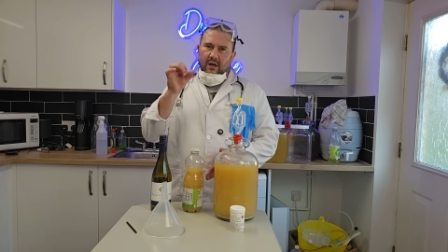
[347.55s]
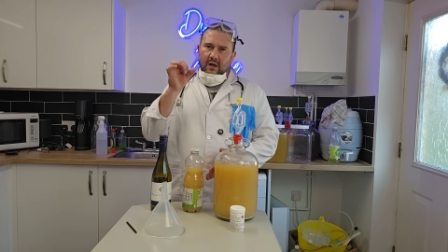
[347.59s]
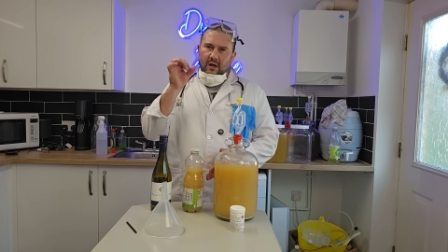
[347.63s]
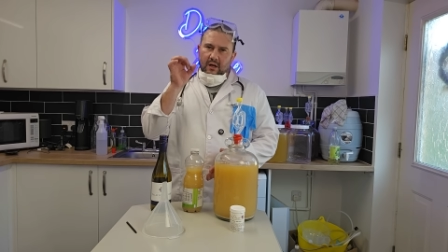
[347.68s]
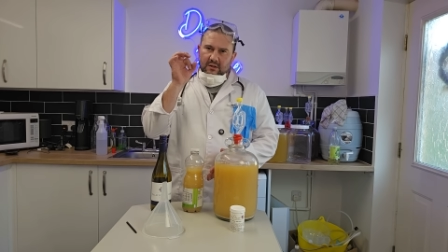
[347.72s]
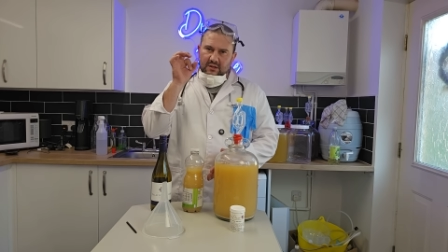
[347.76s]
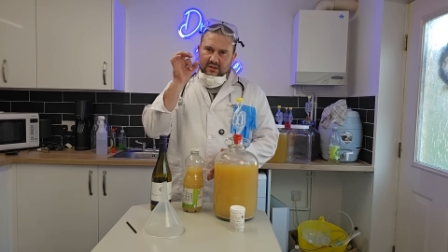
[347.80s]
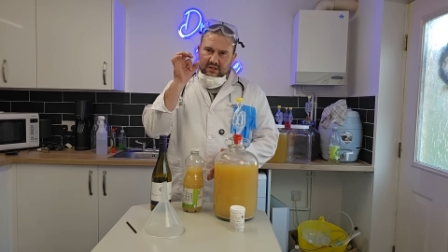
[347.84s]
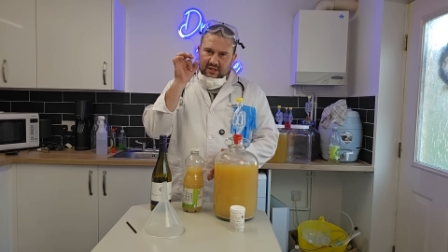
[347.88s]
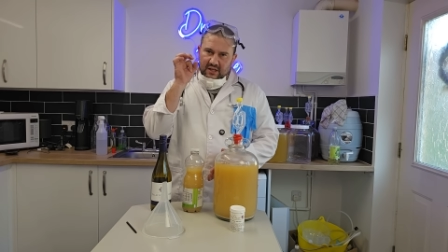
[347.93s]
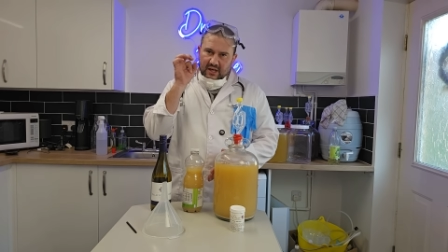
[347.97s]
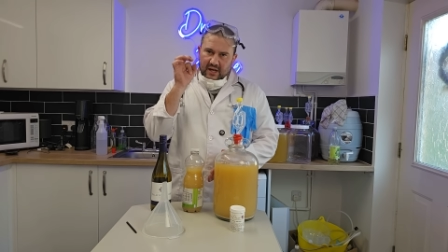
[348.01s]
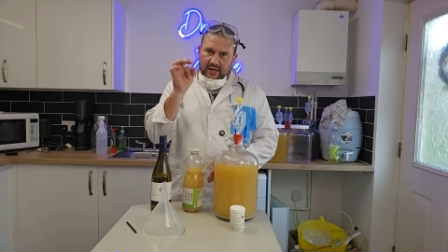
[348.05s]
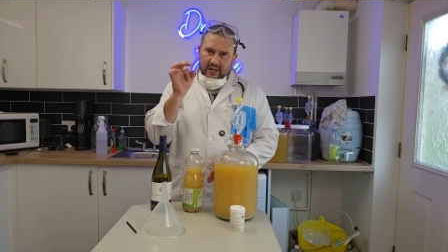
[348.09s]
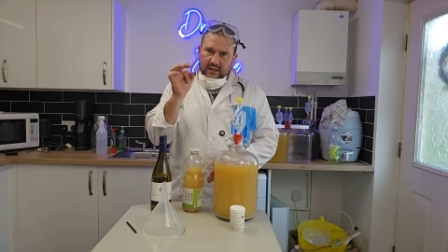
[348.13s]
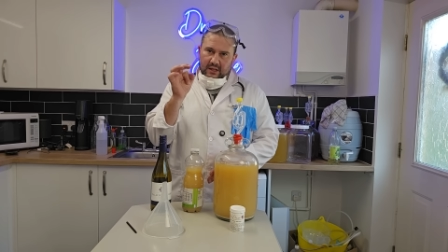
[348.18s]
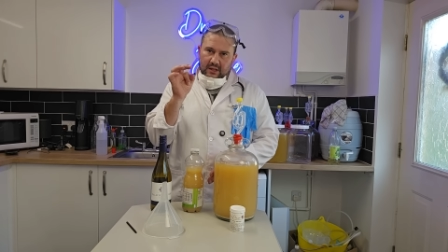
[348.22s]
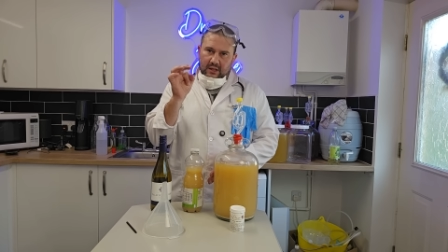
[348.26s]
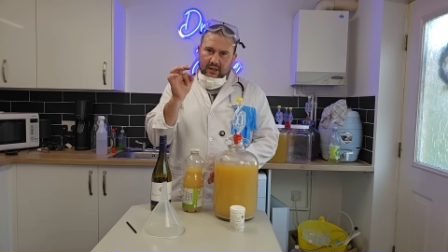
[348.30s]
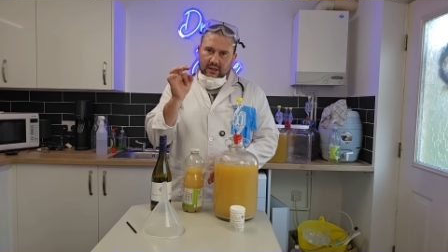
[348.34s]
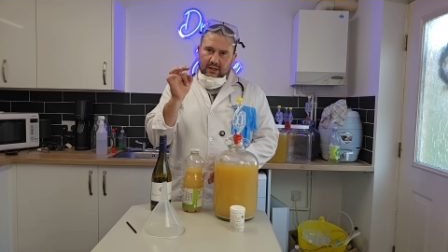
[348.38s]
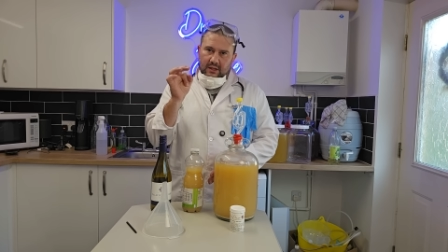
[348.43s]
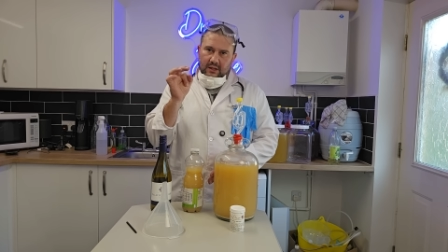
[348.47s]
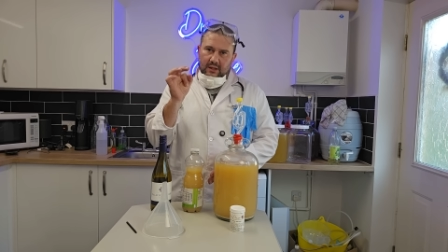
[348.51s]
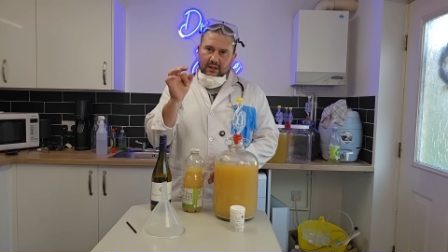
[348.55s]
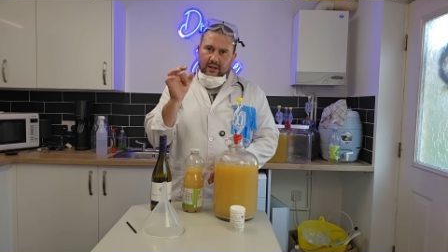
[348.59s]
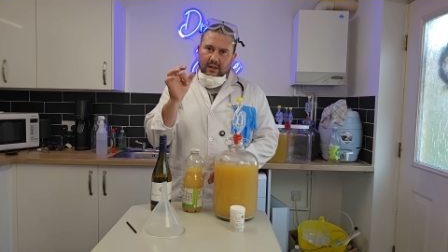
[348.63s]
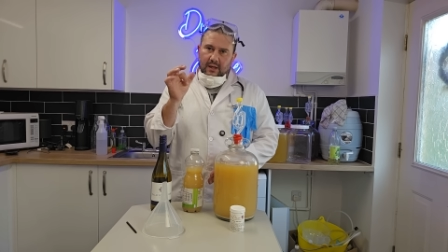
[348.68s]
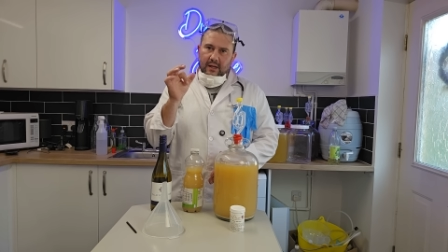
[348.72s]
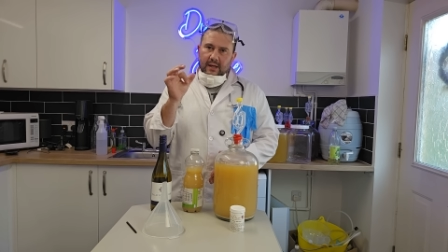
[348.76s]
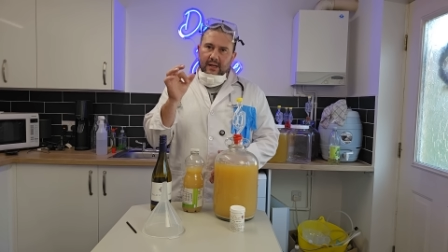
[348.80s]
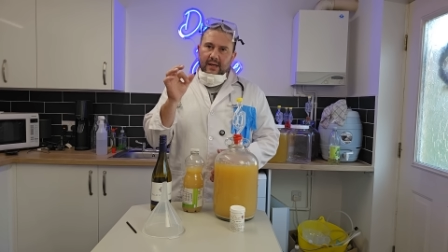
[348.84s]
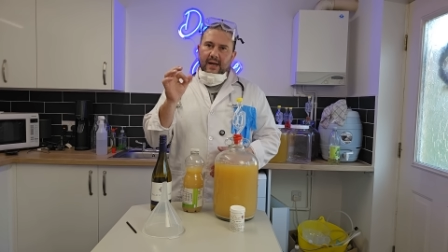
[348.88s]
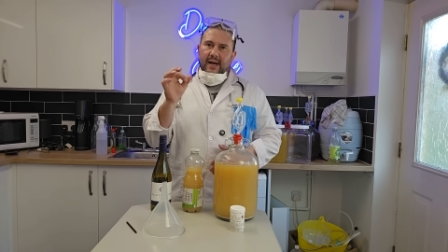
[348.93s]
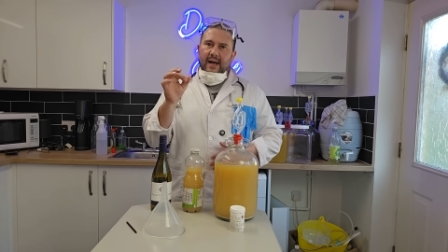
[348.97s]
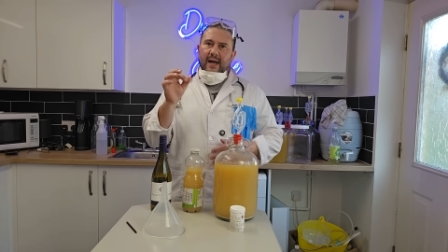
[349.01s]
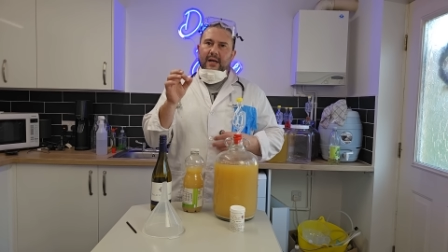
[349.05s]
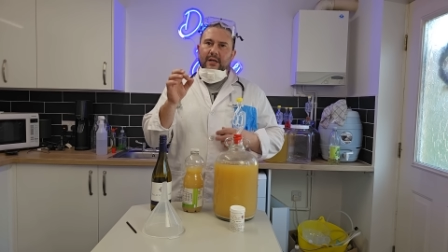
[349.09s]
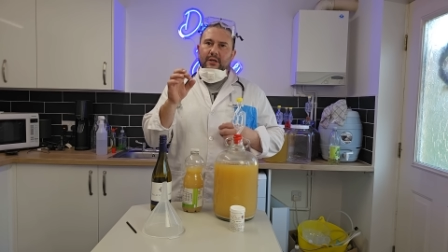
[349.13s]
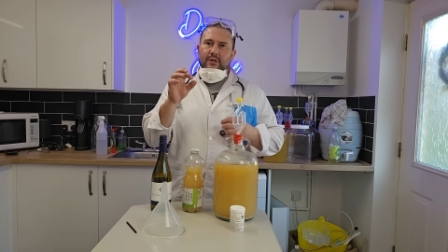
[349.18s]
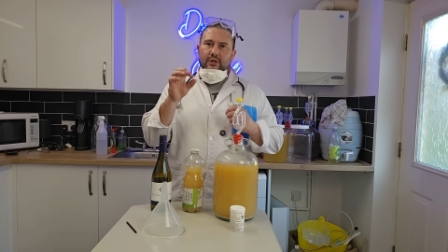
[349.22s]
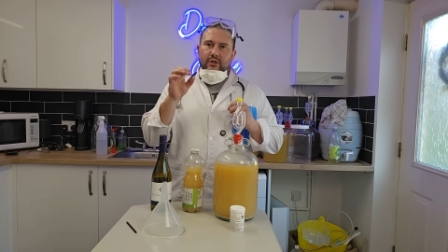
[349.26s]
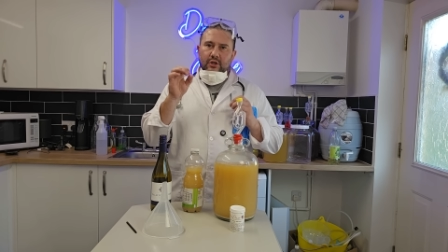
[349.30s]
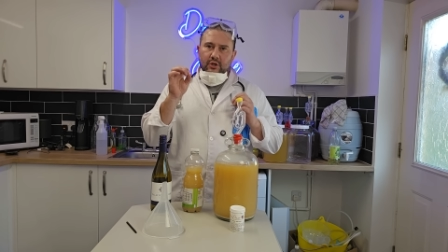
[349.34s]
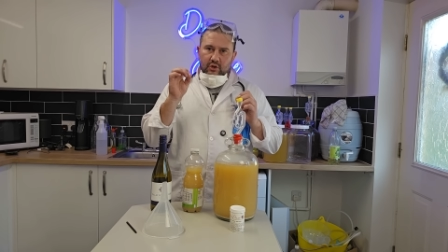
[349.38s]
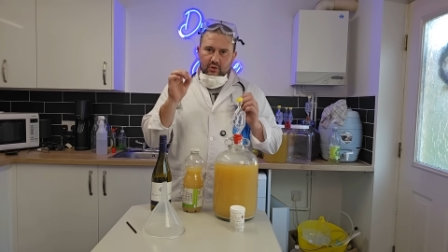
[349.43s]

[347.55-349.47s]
are tiny and